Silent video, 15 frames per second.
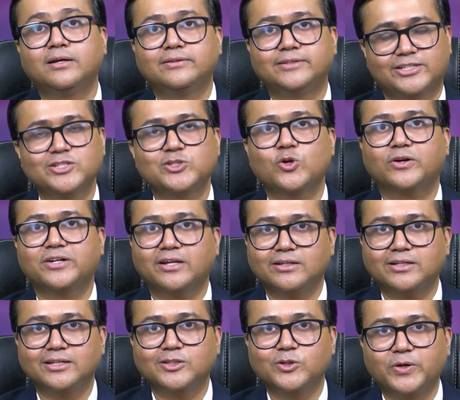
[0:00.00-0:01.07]
This is Dr.
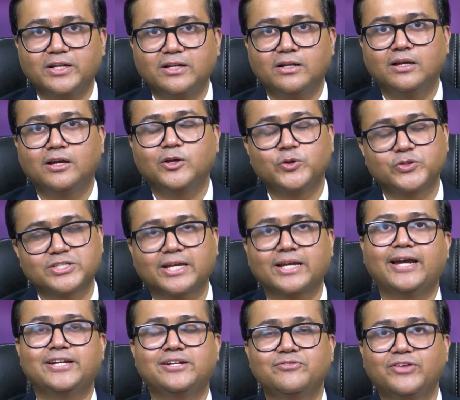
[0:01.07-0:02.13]
Ankit Goel, your
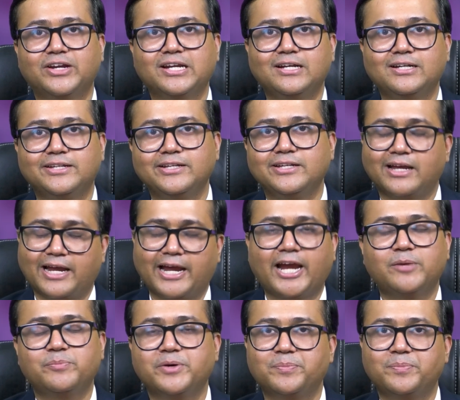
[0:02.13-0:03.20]
psychiatry faculty
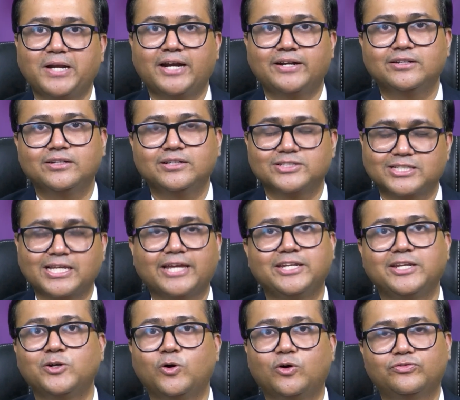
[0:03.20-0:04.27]
at PrepLadder,
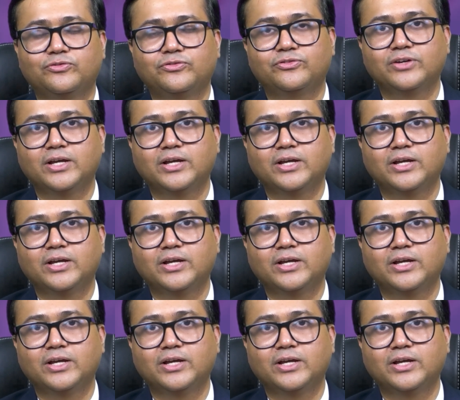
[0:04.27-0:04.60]
signing off.